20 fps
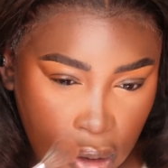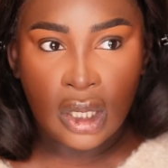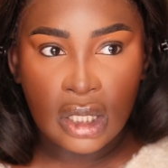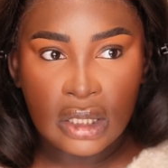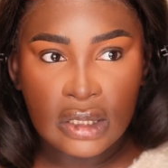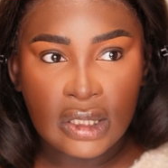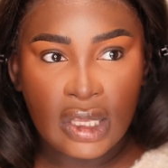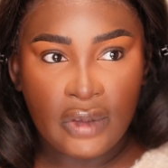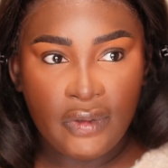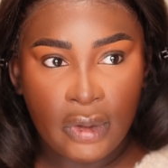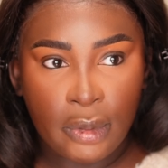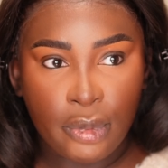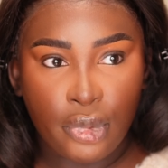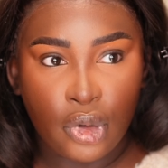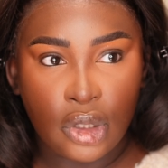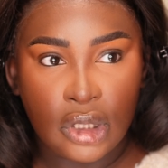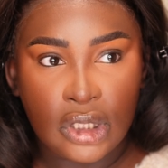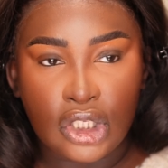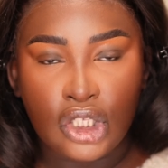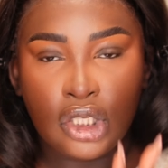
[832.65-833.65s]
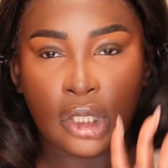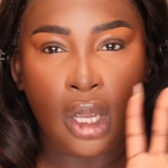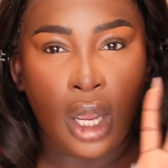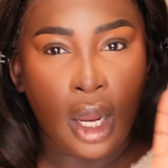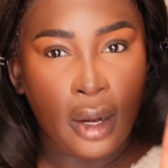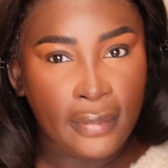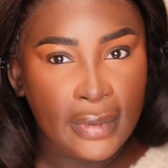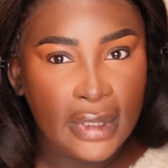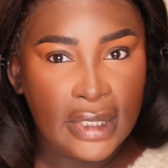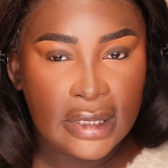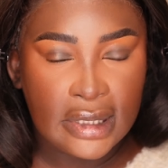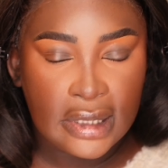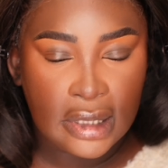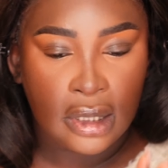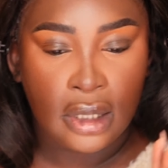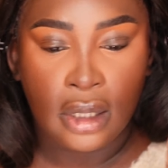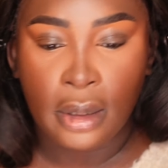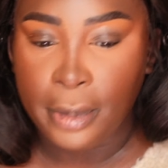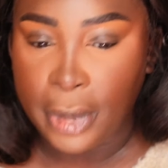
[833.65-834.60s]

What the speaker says: It's giving bronze. You can't really see it,